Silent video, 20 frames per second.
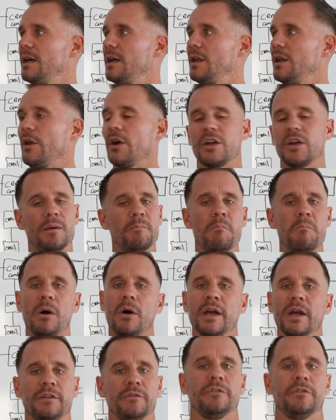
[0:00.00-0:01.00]
like a
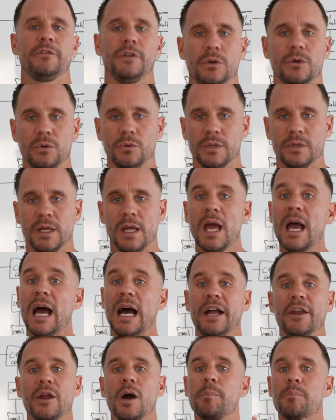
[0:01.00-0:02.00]
minefield.
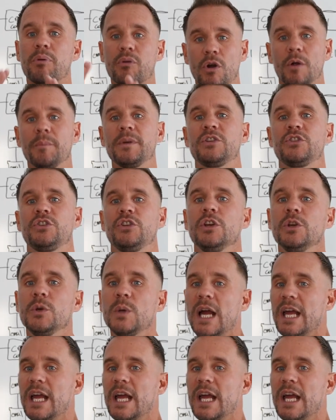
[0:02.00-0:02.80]
And I promise you,